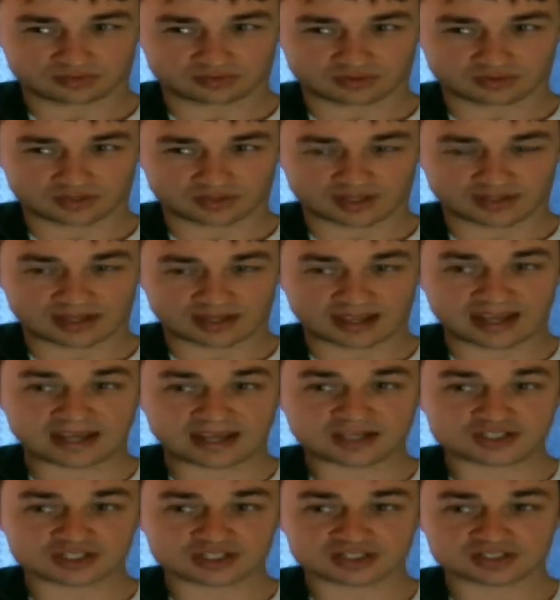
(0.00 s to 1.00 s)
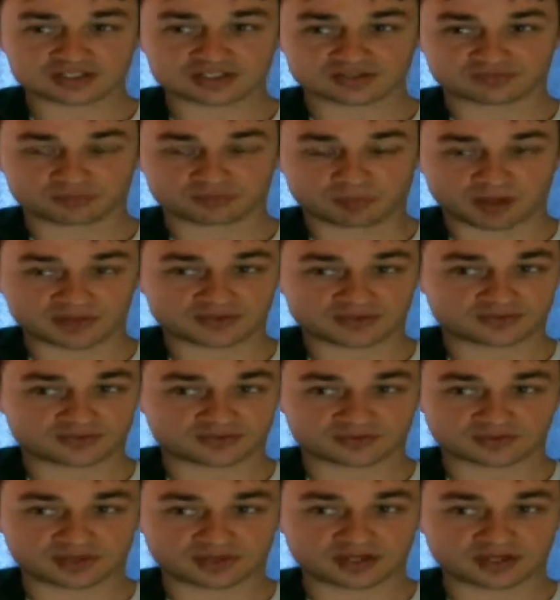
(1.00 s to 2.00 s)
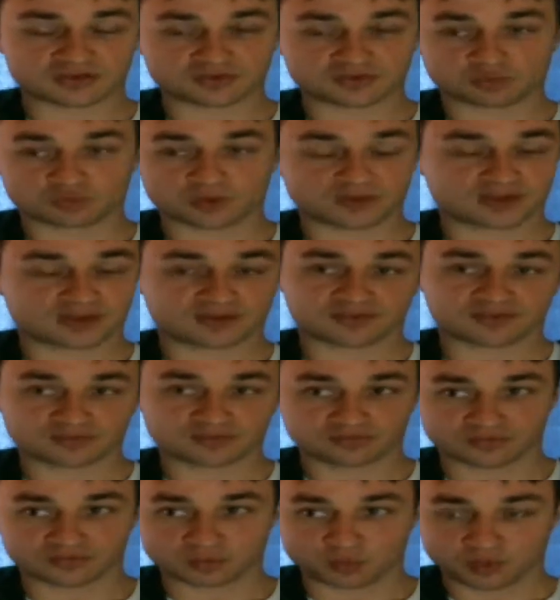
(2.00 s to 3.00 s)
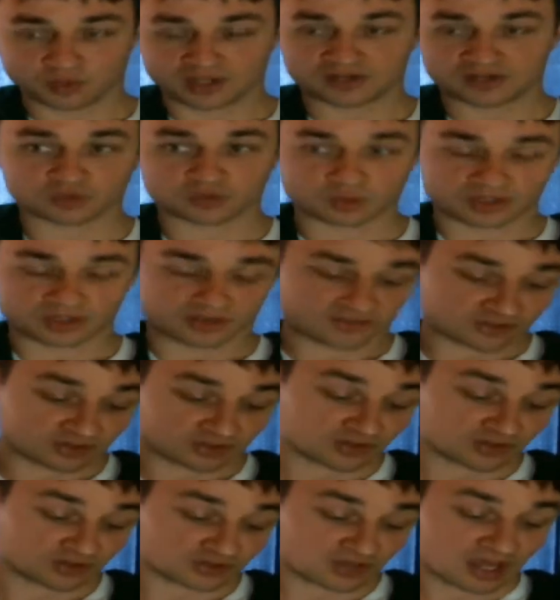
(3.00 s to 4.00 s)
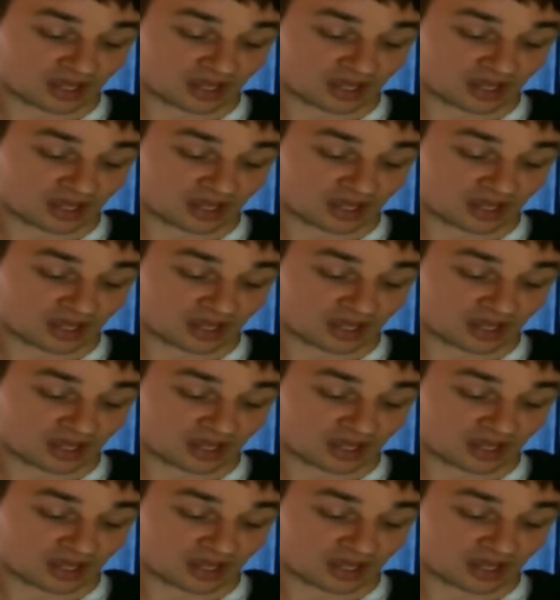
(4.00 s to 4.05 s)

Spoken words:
like ages, months, years, from when to when this occurs.